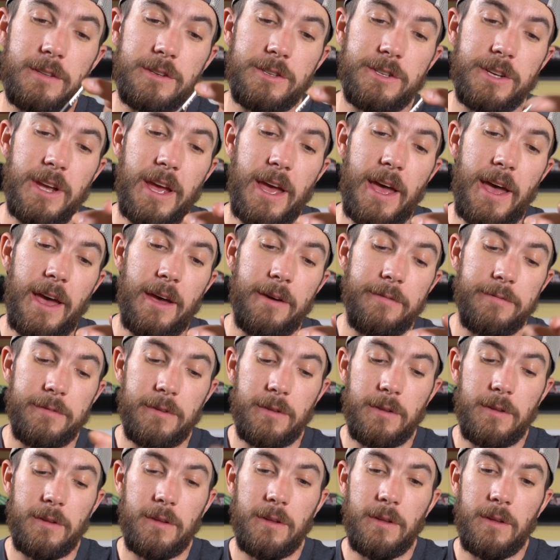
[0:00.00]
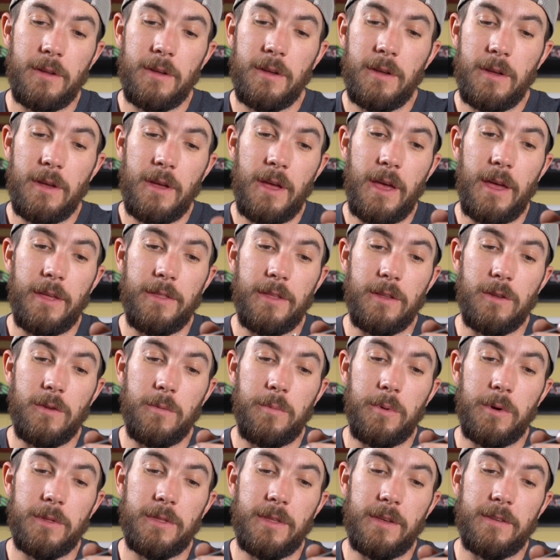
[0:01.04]
shaft and then you
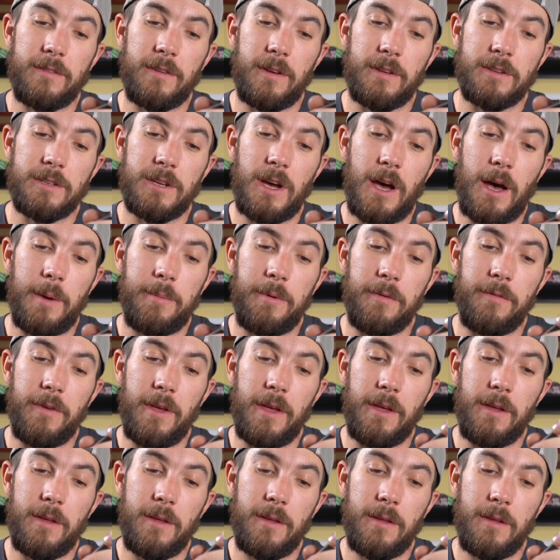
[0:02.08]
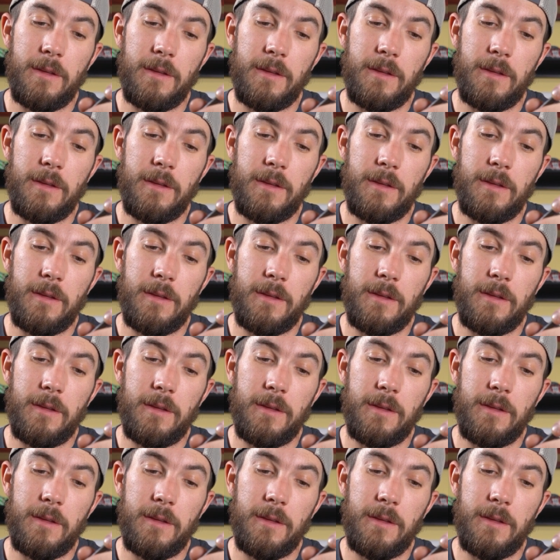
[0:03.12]
put this on top of it,